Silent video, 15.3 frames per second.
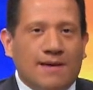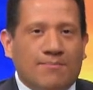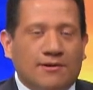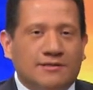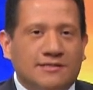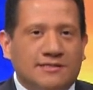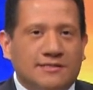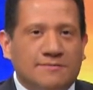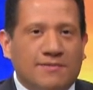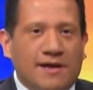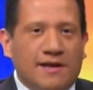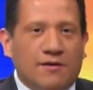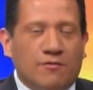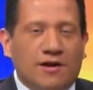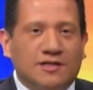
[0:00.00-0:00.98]
at
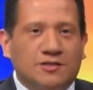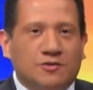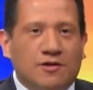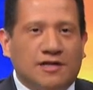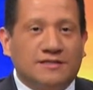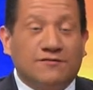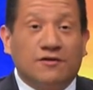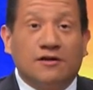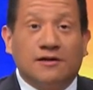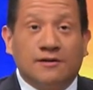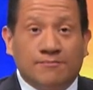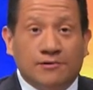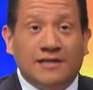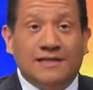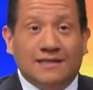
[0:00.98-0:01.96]
participating restaurants. For a
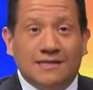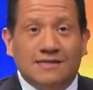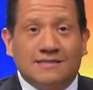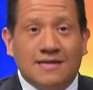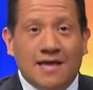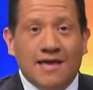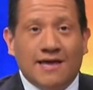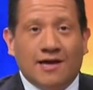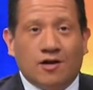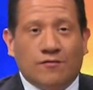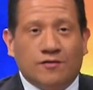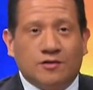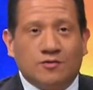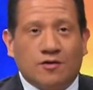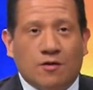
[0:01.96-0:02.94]
complete list, head
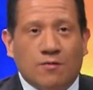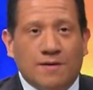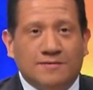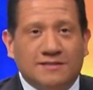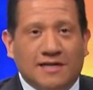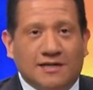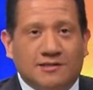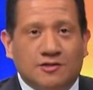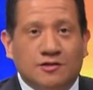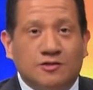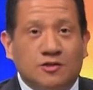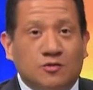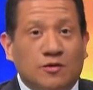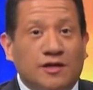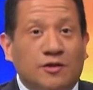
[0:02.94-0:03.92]
over to our website, turn
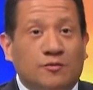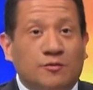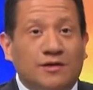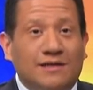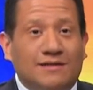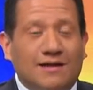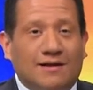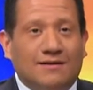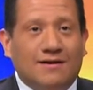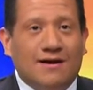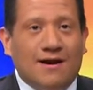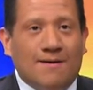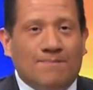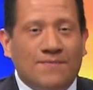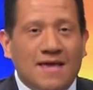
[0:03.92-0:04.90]
to twenty-three dot
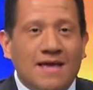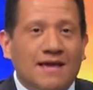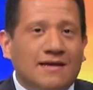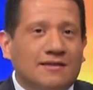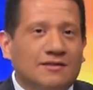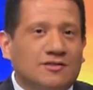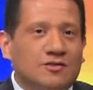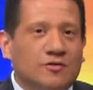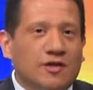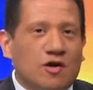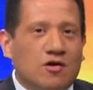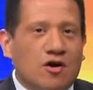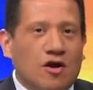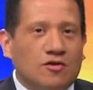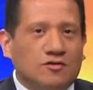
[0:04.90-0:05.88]
com. In the
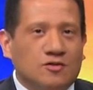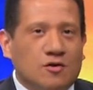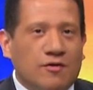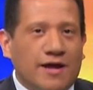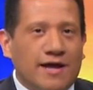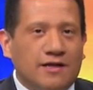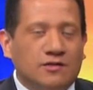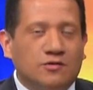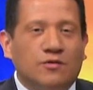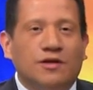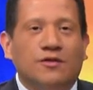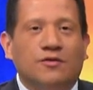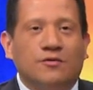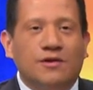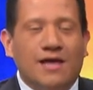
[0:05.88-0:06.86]
studio, Carlos Correa,
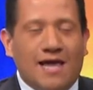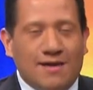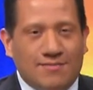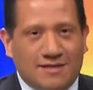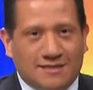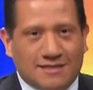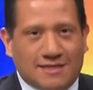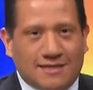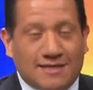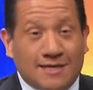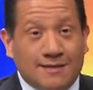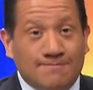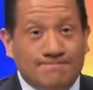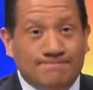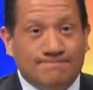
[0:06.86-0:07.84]
twenty-three A B C.
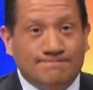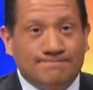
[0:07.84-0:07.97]
Kim?